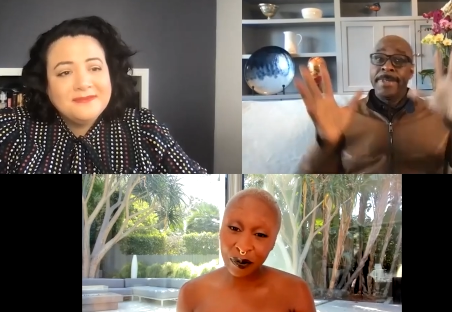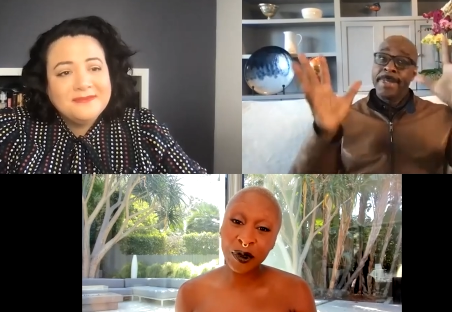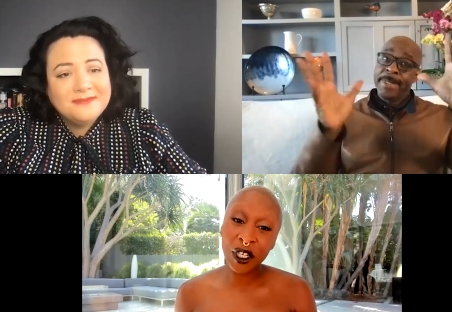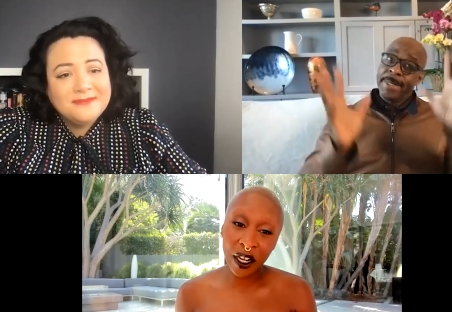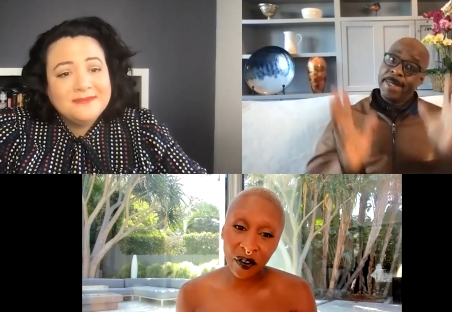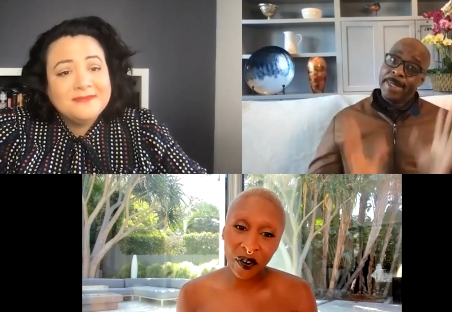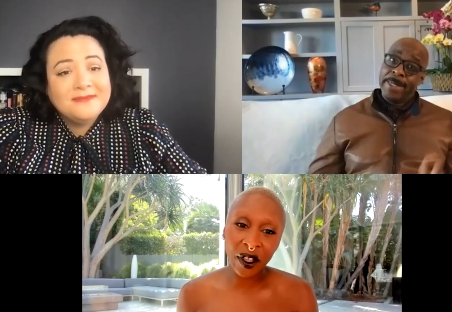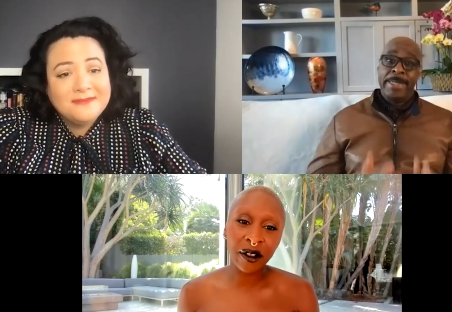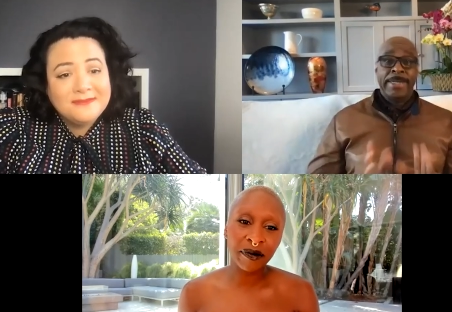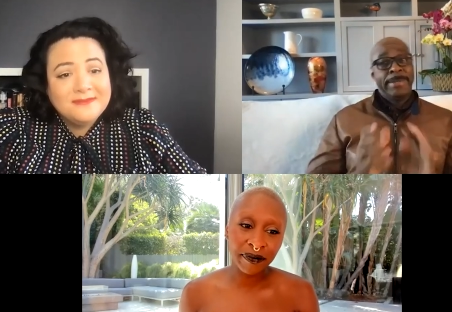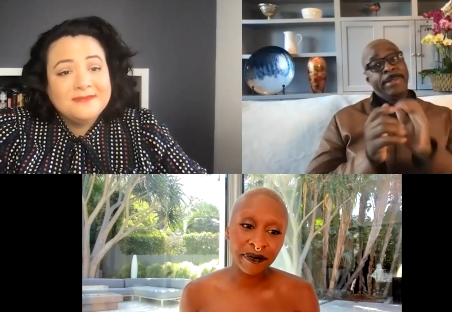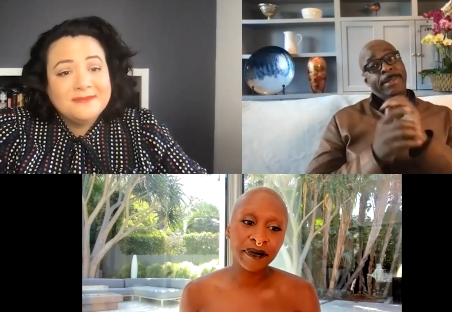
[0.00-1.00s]
Speaker 1: Jennifer.
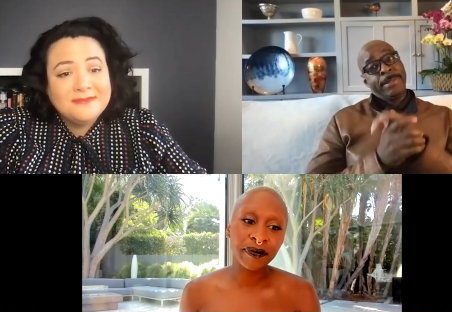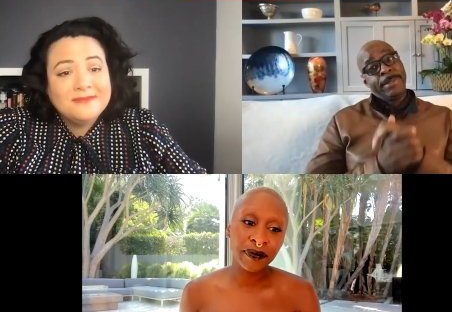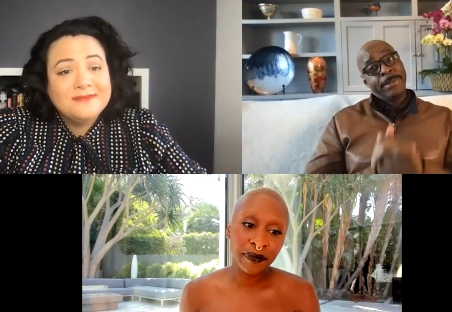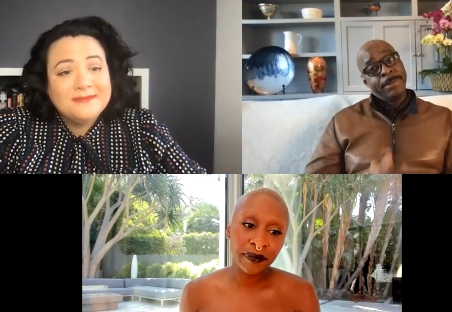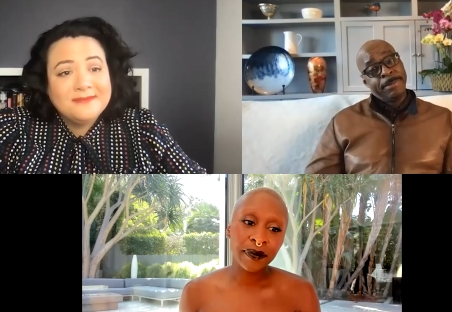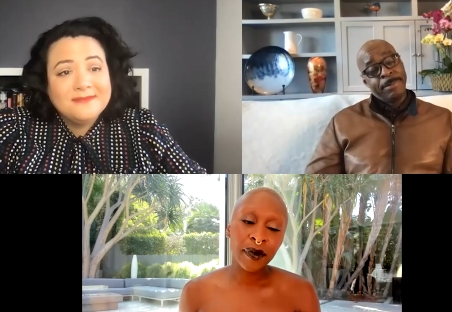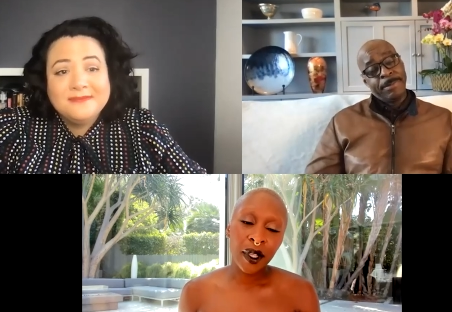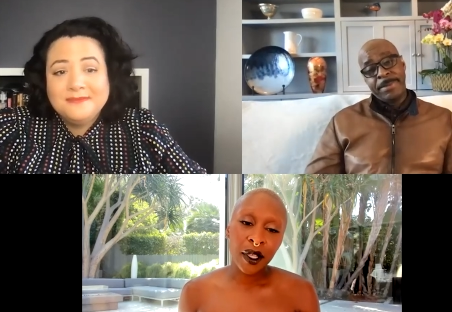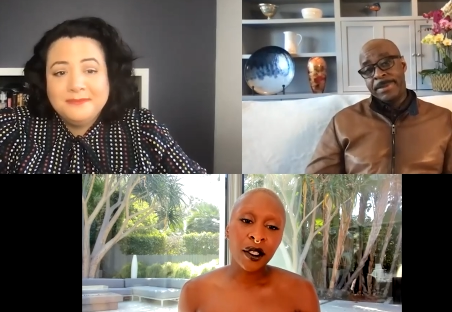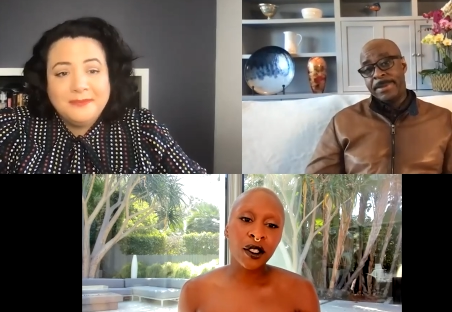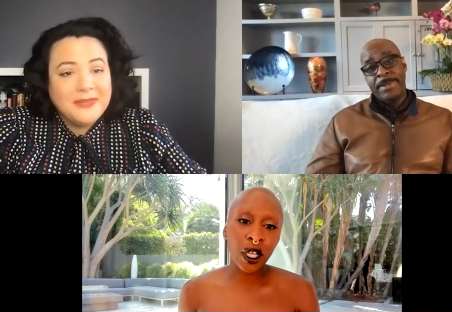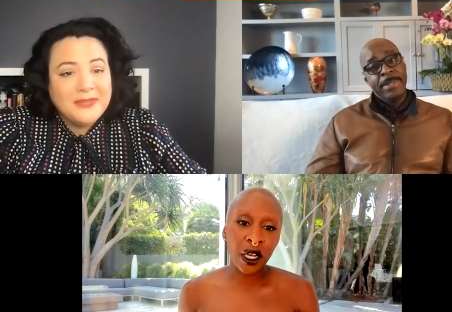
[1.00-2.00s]

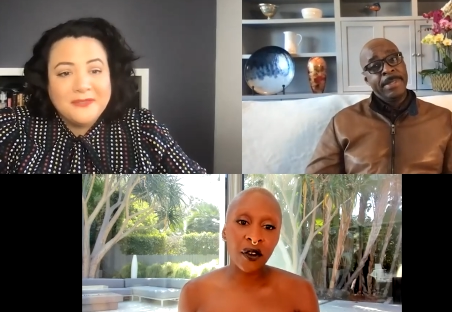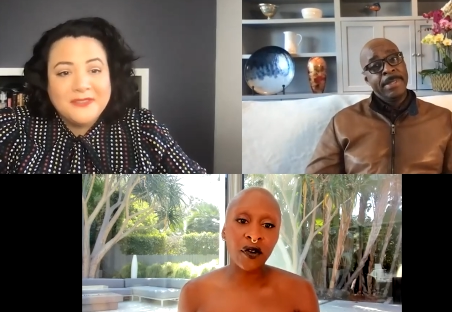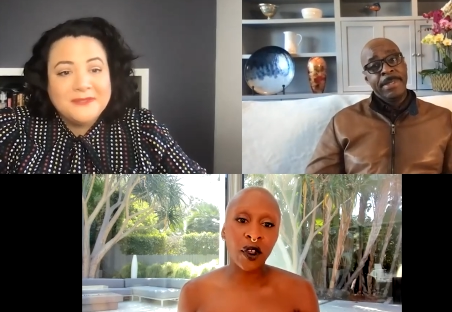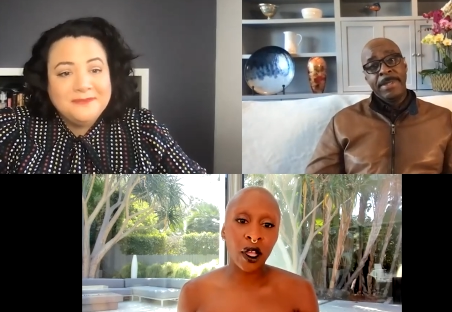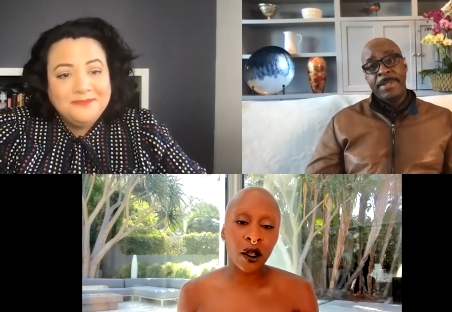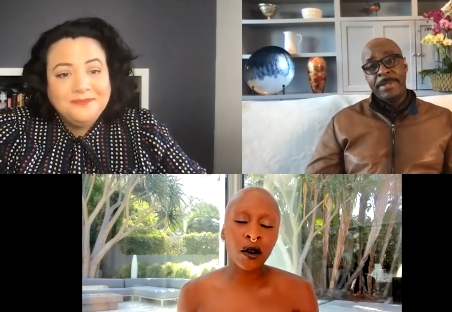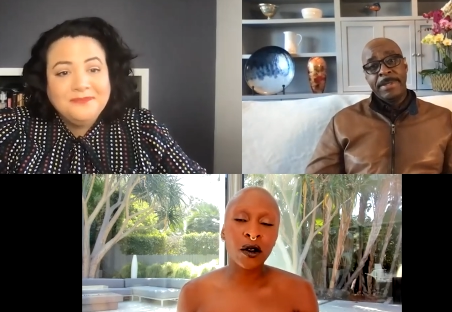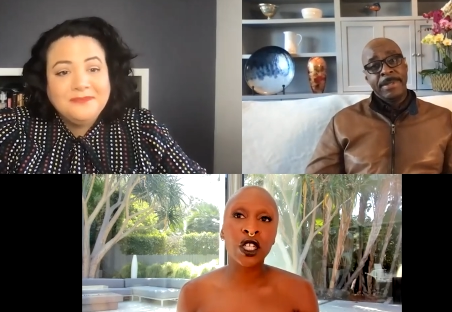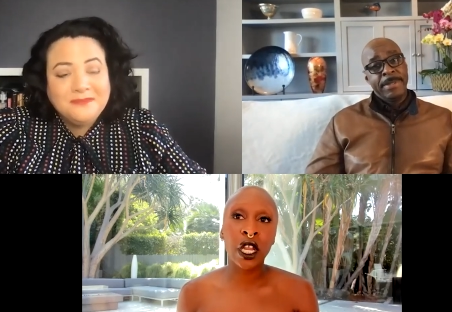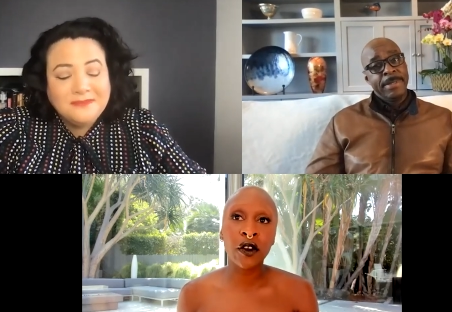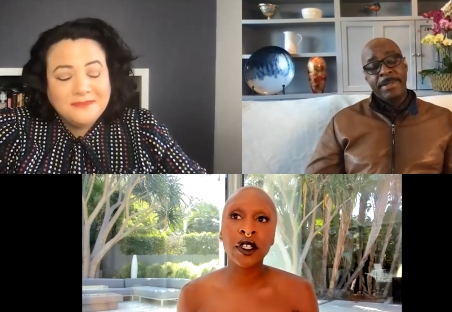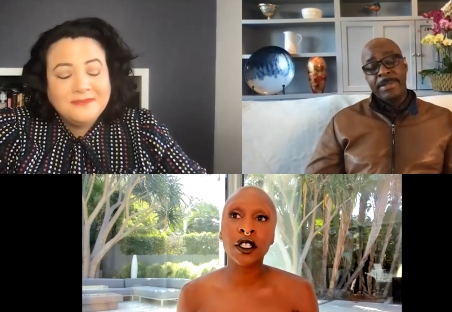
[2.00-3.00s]
Jennifer
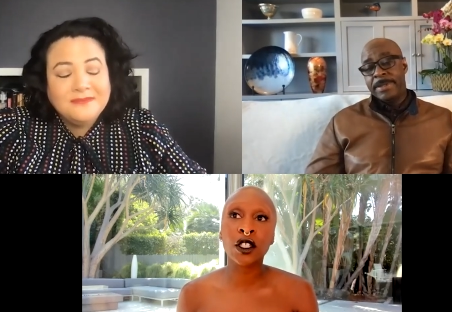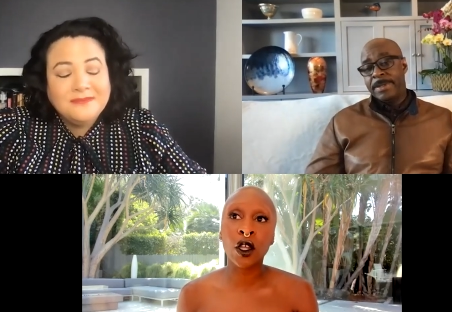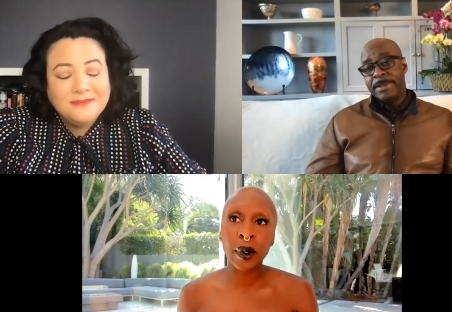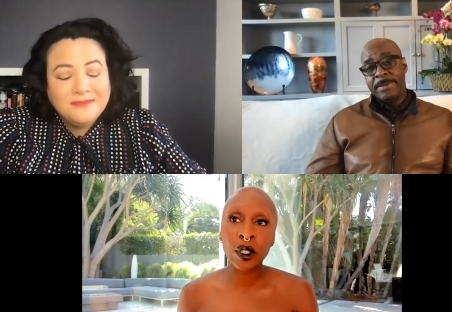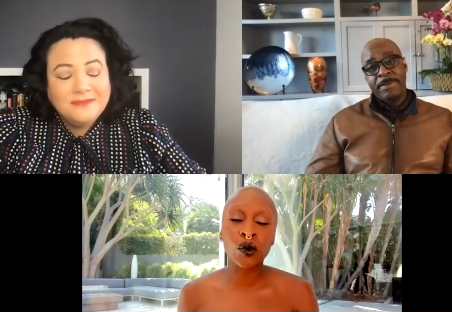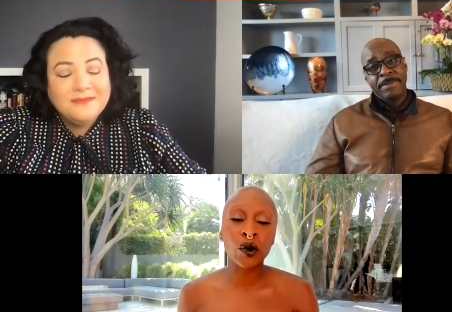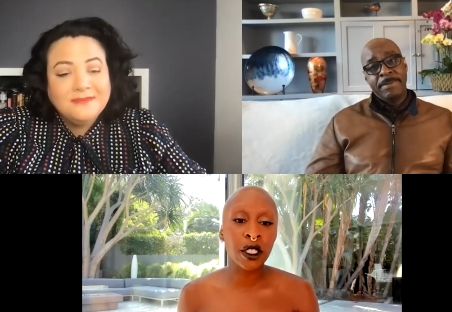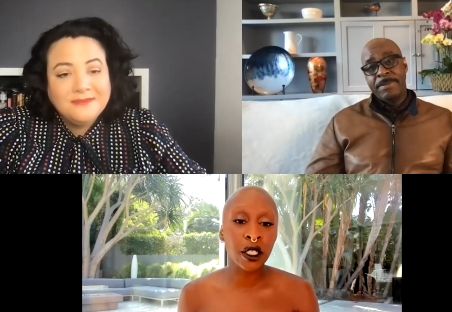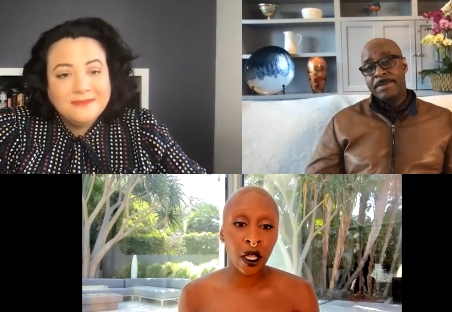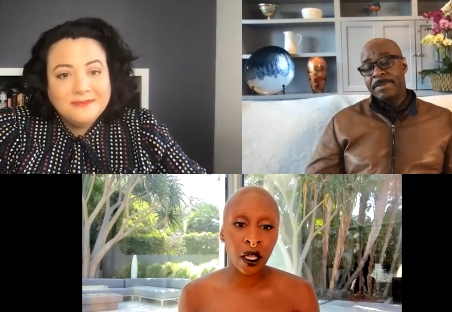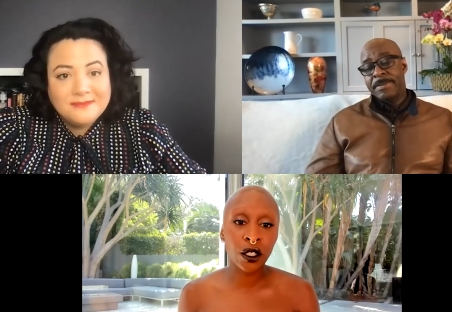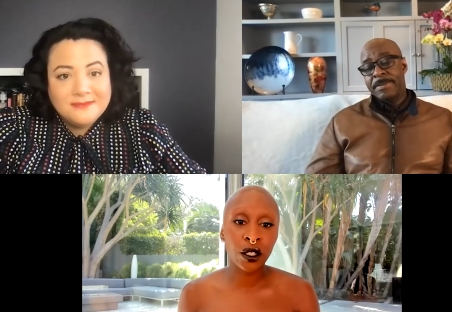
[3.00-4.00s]
Jennifer did so much
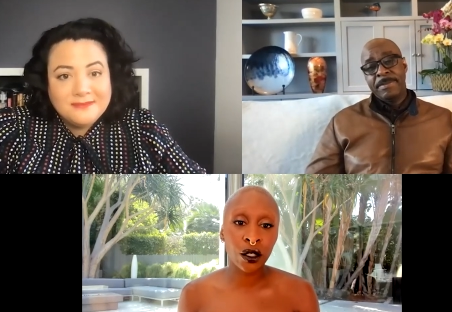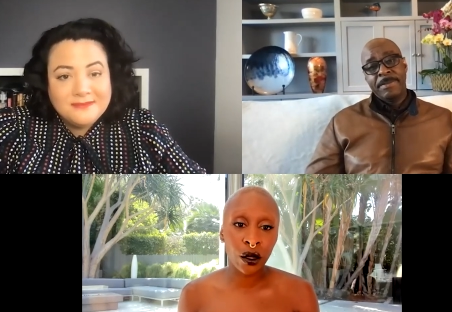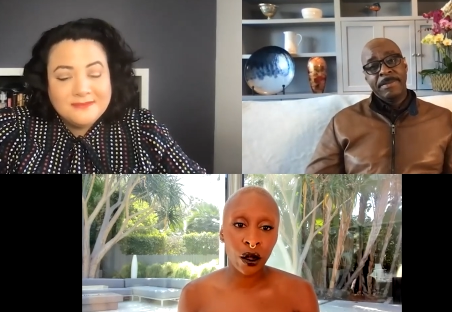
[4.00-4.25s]
research